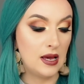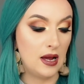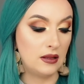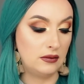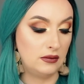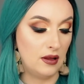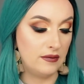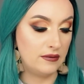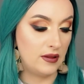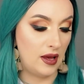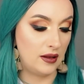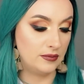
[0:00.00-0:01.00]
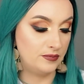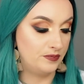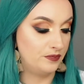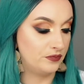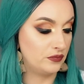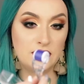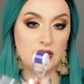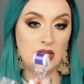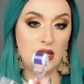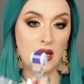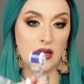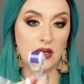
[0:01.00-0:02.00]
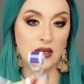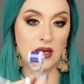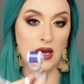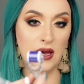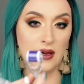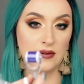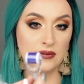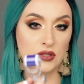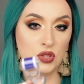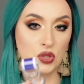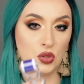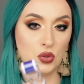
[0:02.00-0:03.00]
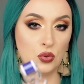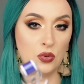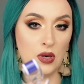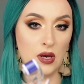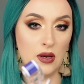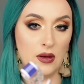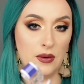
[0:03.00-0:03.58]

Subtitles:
I love that. Hopefully I have to